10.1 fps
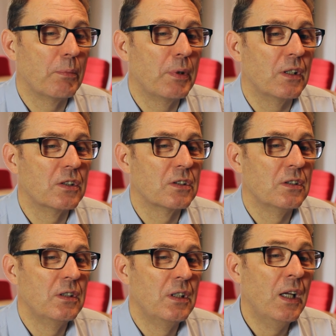their peers.
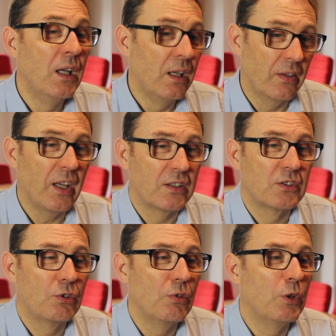That
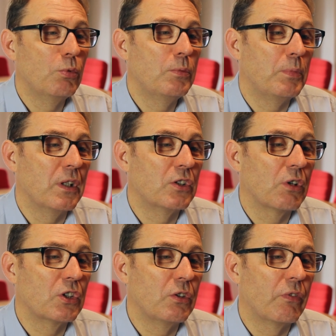truly would be a
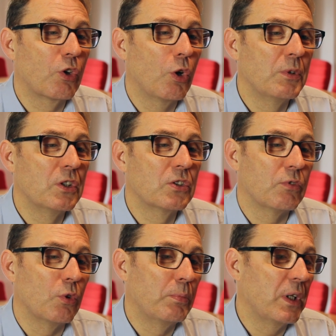tragedy of the commons
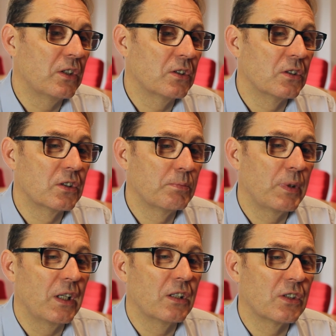for patients,
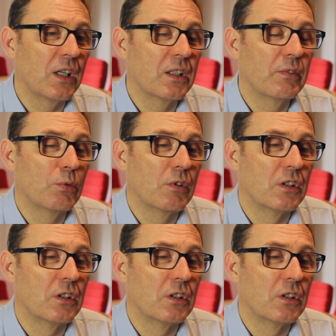payers and everyone